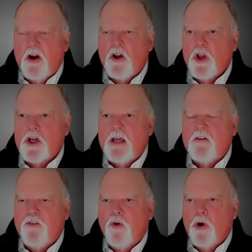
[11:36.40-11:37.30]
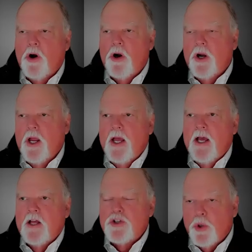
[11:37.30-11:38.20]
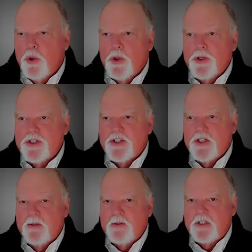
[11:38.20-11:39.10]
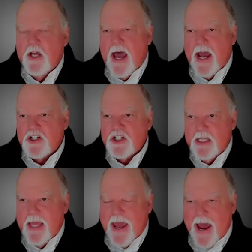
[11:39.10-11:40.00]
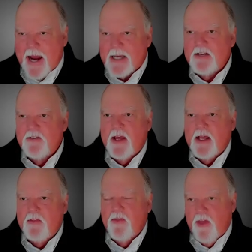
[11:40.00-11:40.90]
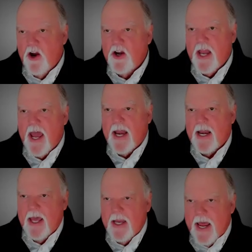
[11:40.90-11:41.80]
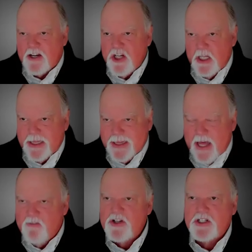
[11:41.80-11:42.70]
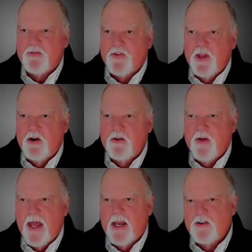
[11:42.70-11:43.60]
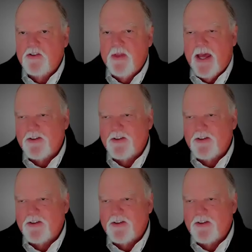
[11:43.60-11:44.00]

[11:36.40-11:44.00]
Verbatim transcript: they're looking for tools to, to actually activate their data and actually leverage it for their advantage. And